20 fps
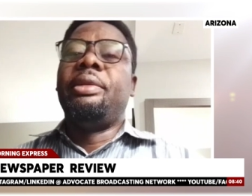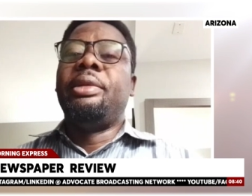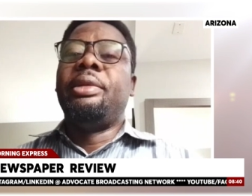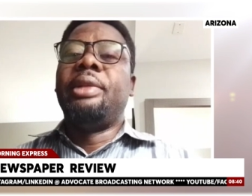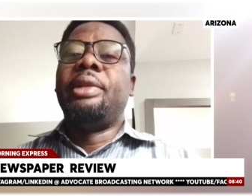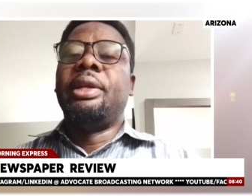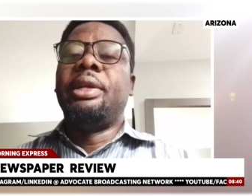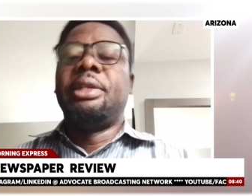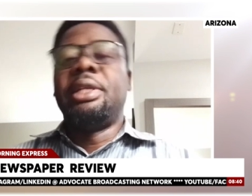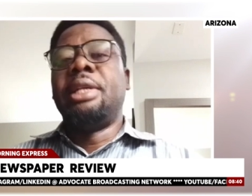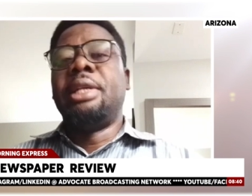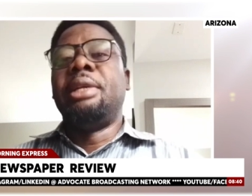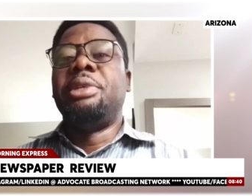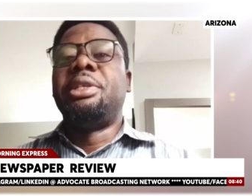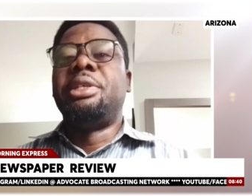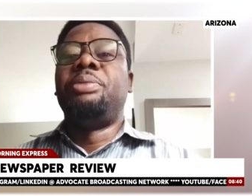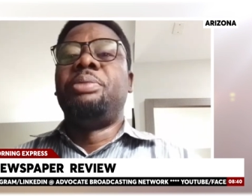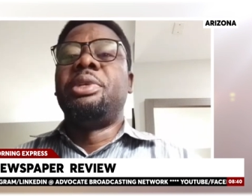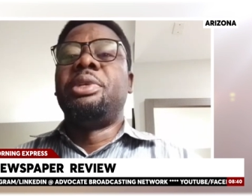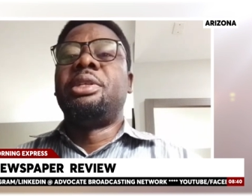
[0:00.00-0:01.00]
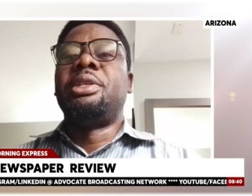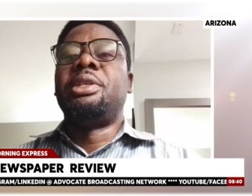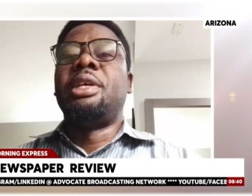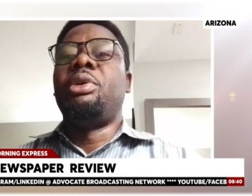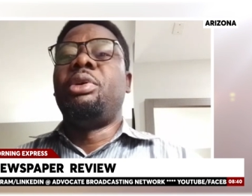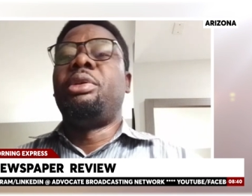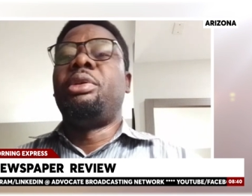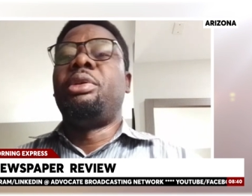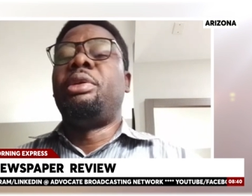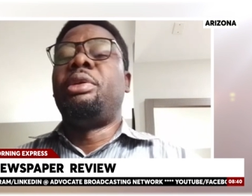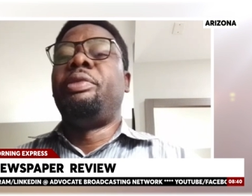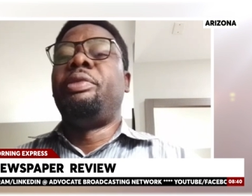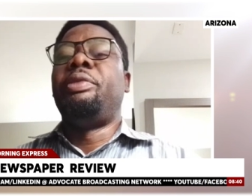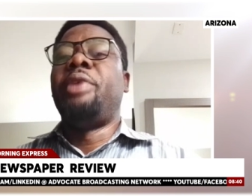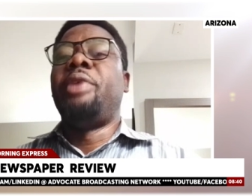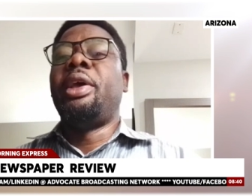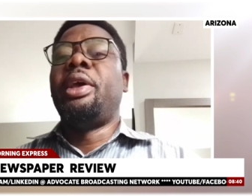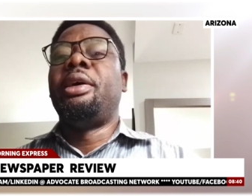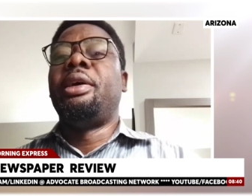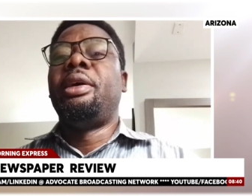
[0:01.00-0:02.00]
They tell them this is the business going on
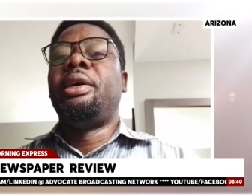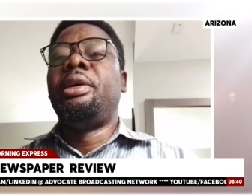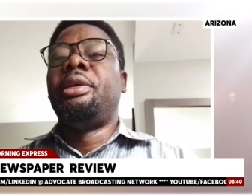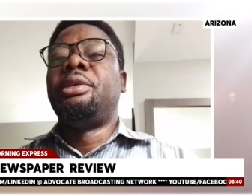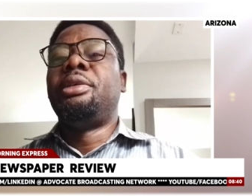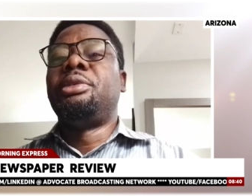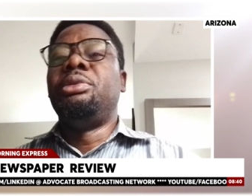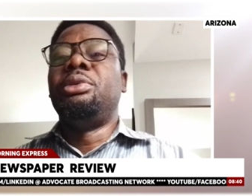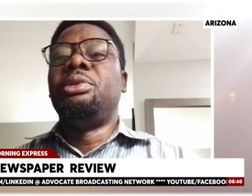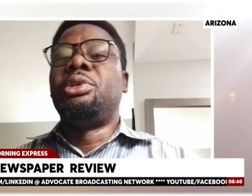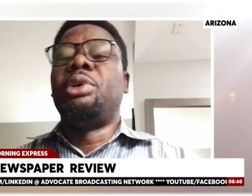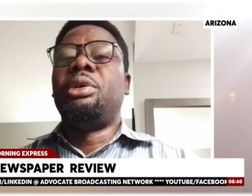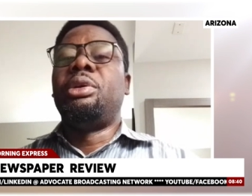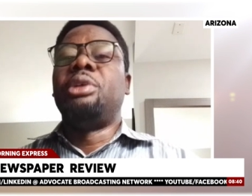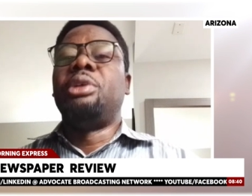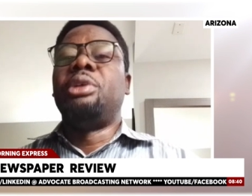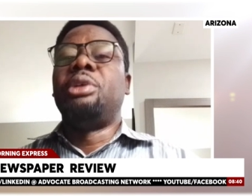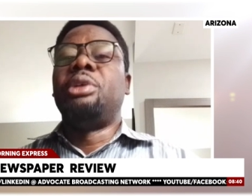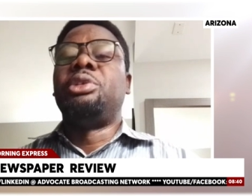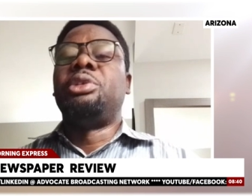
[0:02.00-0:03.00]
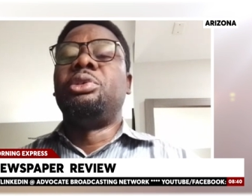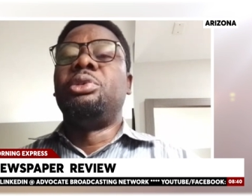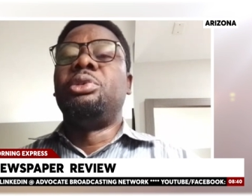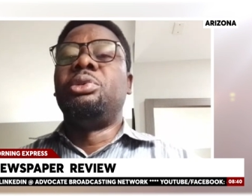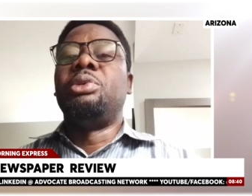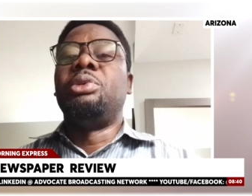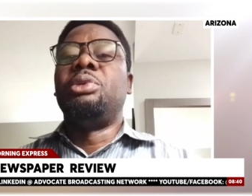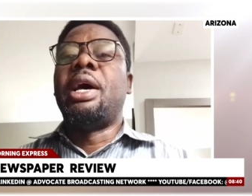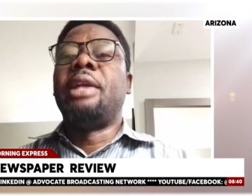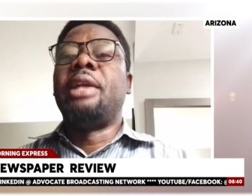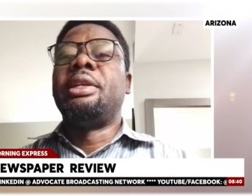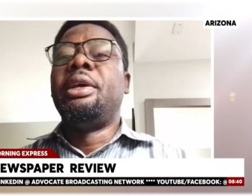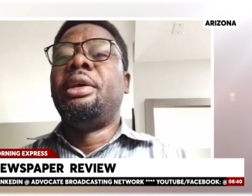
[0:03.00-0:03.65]
here, so you join us to do that.